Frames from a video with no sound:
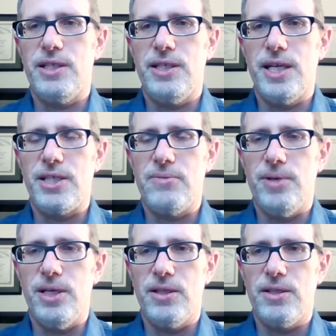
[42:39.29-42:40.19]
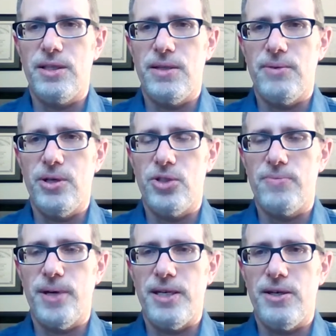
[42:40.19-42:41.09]
next month,
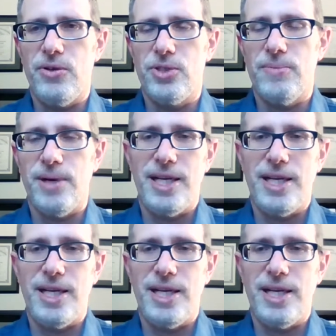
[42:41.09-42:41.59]
hosted by